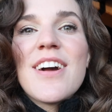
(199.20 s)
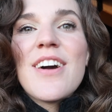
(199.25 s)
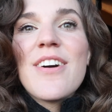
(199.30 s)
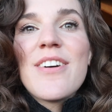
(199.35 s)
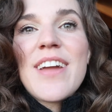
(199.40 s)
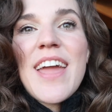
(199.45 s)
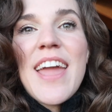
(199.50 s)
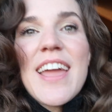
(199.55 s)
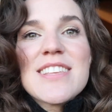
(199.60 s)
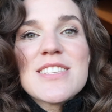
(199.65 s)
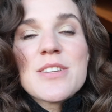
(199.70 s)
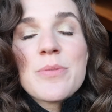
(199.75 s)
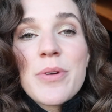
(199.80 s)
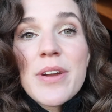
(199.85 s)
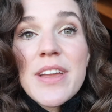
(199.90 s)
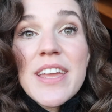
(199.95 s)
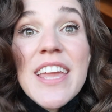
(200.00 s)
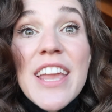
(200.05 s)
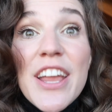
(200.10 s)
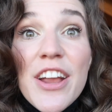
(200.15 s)
Okay, so we're
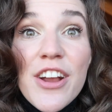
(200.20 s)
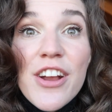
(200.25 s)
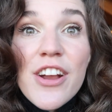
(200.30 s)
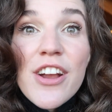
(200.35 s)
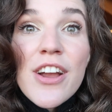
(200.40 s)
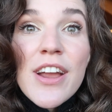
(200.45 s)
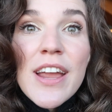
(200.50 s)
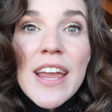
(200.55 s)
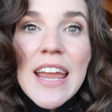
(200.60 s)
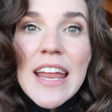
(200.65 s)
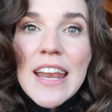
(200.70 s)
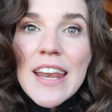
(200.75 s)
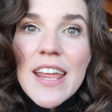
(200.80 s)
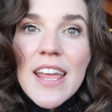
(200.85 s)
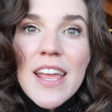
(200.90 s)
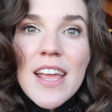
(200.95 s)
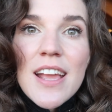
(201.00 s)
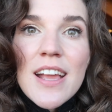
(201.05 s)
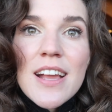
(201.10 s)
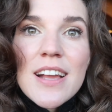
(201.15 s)
here
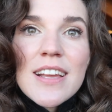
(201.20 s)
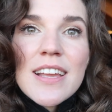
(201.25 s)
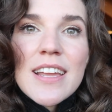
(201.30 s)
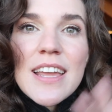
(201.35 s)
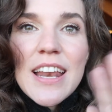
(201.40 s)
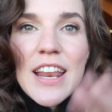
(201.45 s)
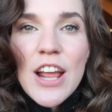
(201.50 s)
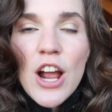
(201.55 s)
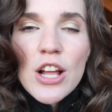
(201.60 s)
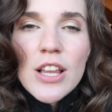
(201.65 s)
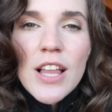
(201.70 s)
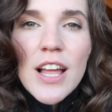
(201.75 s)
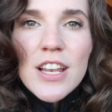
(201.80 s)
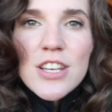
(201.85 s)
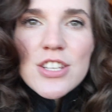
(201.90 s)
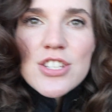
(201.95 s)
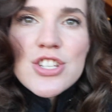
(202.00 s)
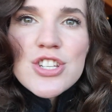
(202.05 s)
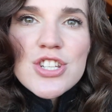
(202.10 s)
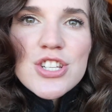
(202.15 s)
eating, getting our
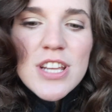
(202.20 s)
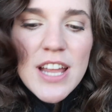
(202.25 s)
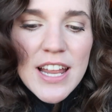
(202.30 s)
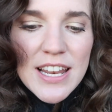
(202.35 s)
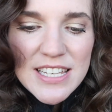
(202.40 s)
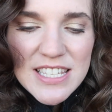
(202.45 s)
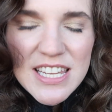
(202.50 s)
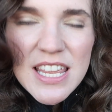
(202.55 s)
lunch at